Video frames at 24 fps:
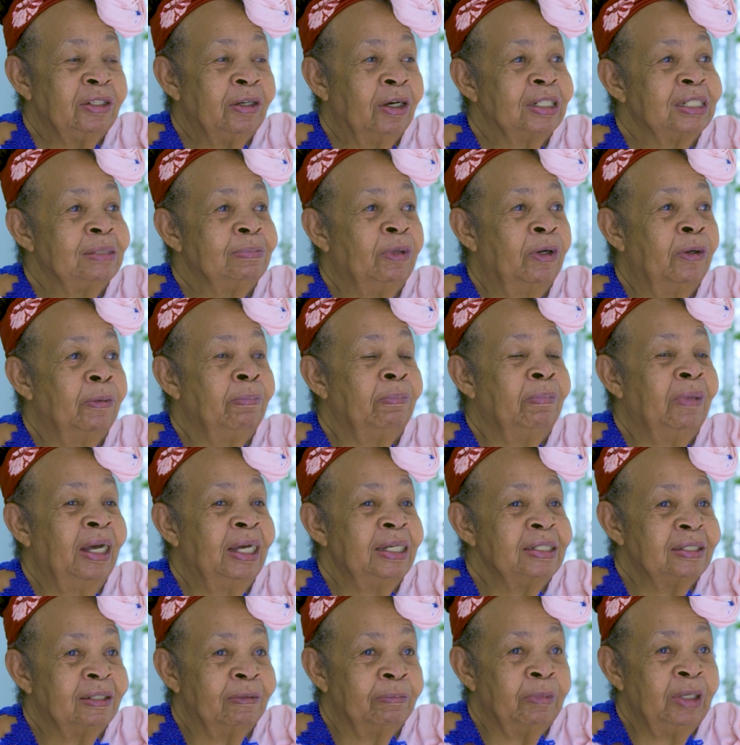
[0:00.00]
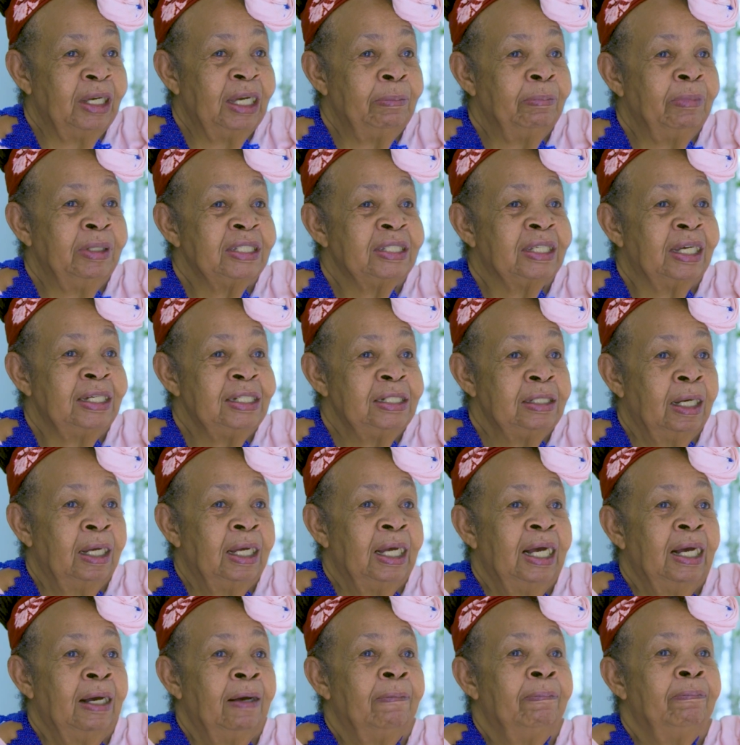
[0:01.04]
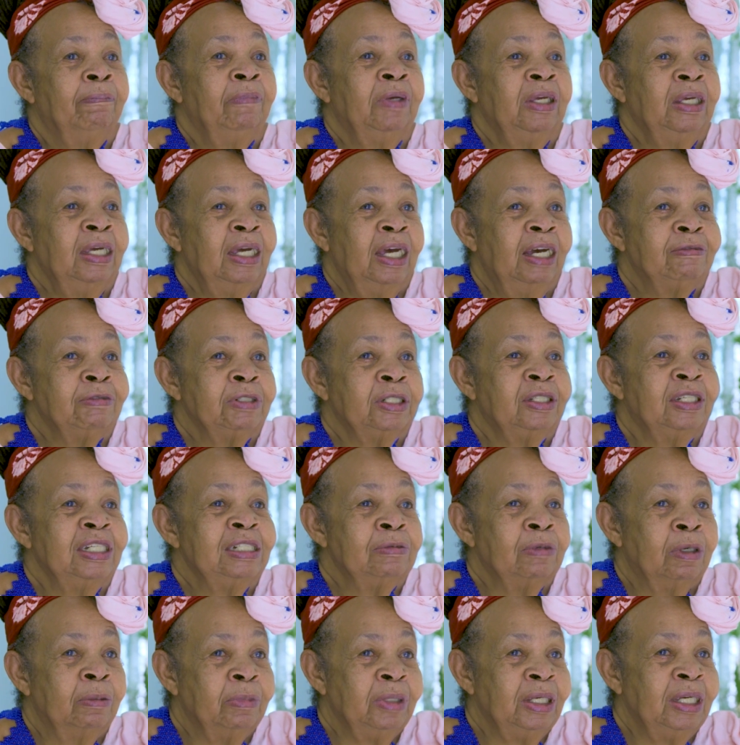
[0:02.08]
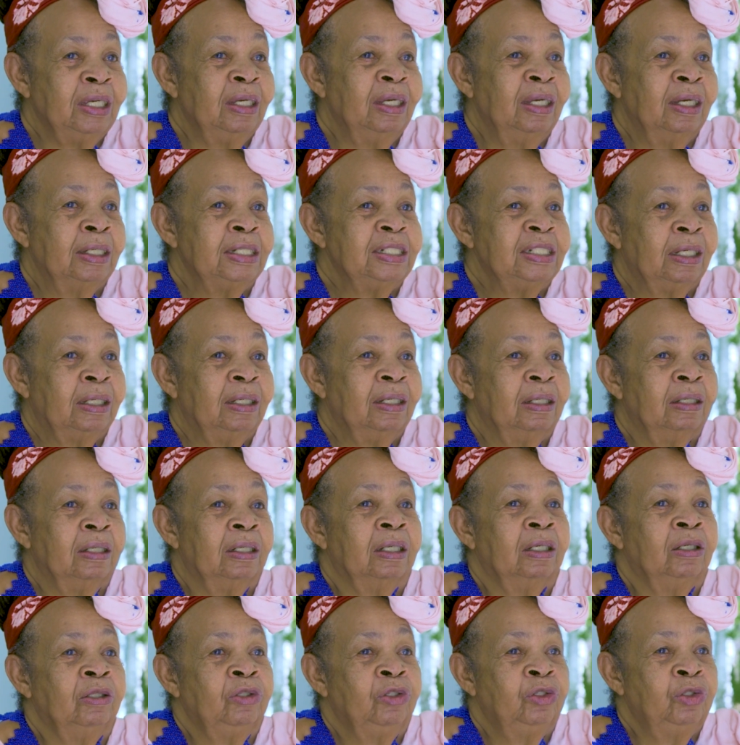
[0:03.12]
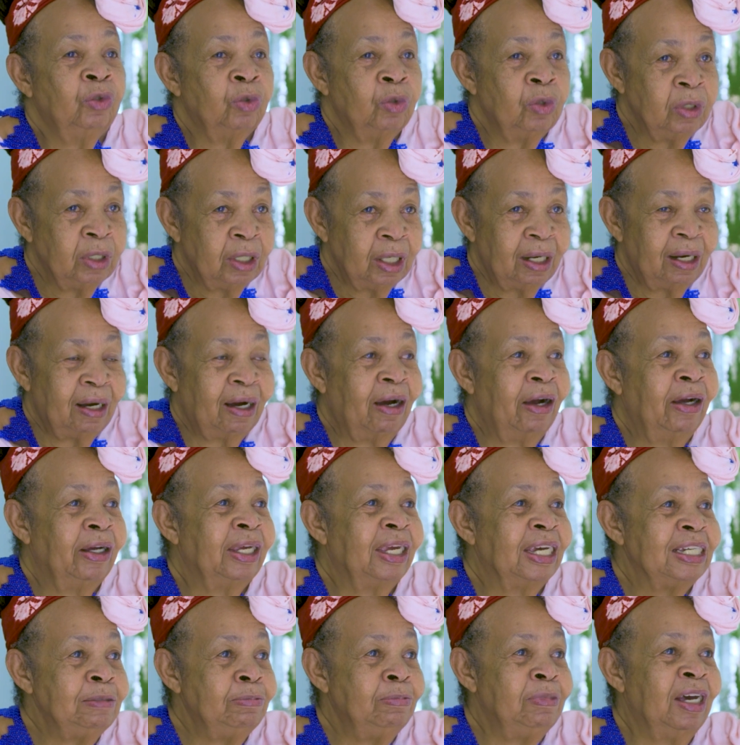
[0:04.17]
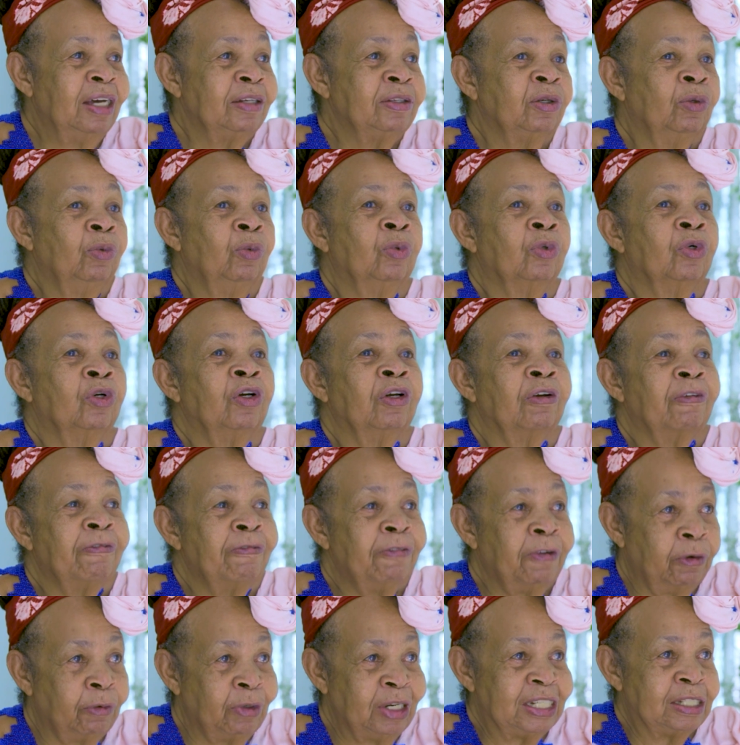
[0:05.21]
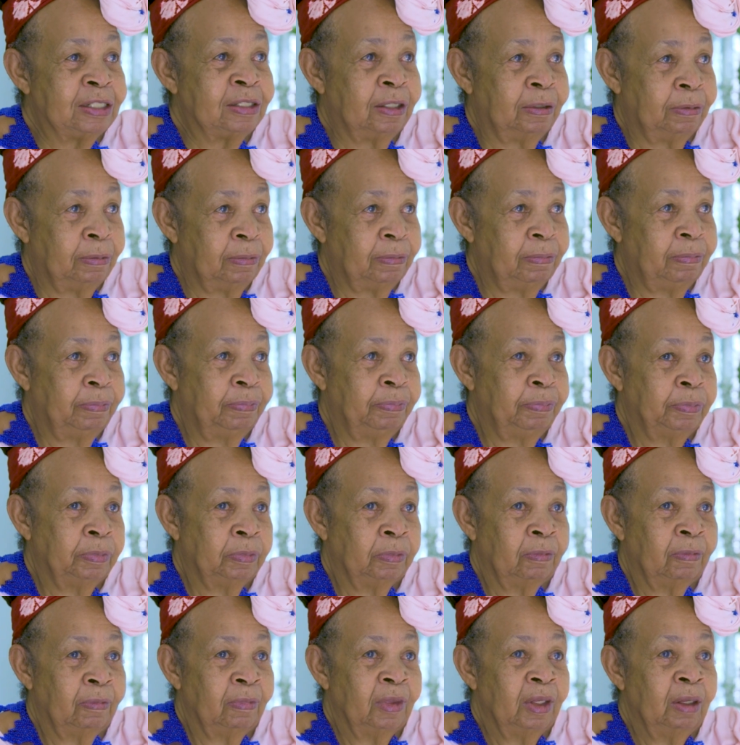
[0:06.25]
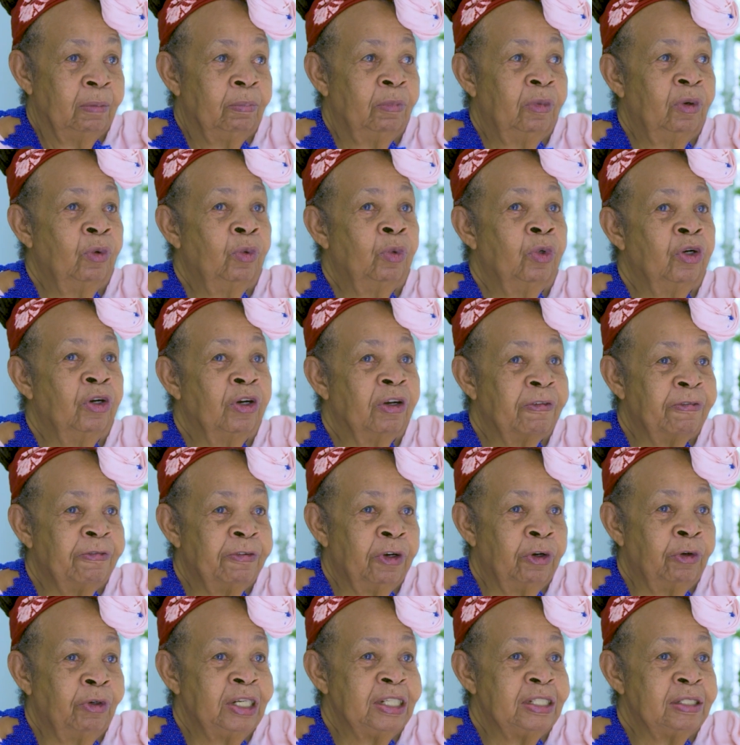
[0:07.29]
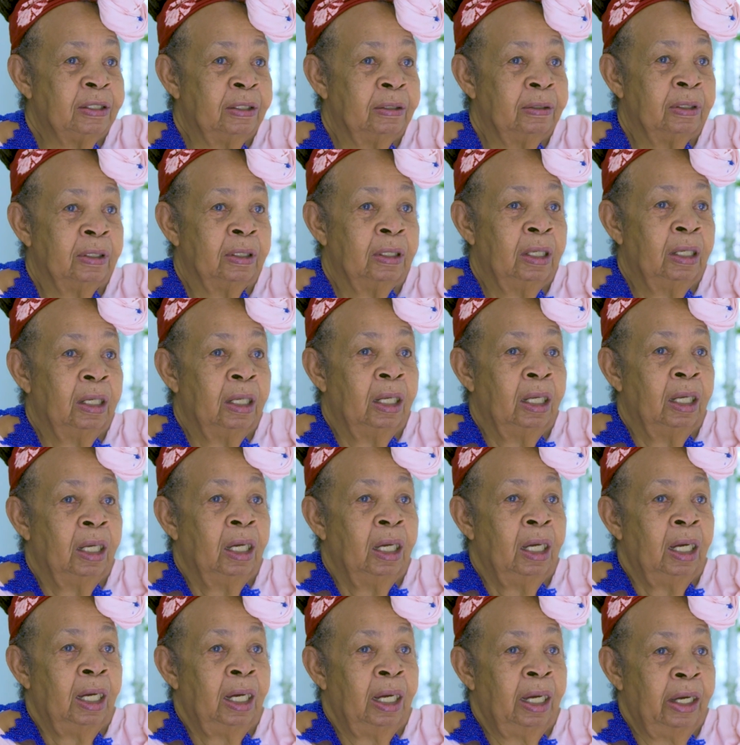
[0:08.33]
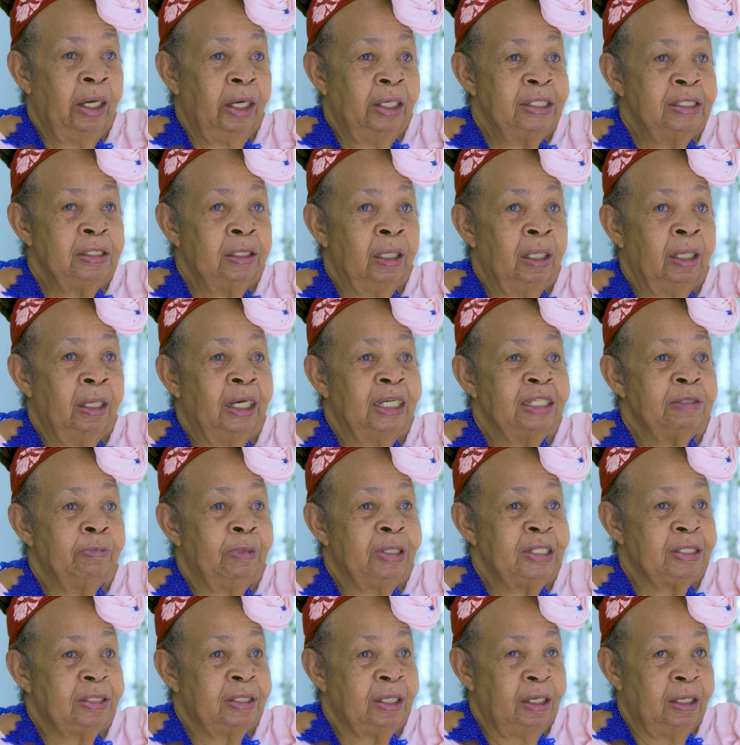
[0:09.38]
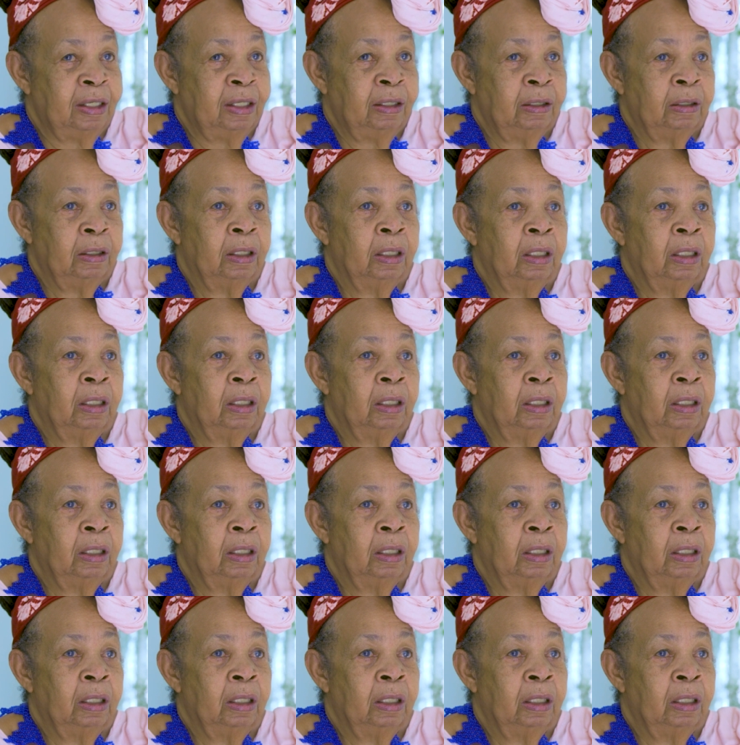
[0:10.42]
talking about myself. Me say, me everything when me do or get me to work for it. Me work for it. And as me say,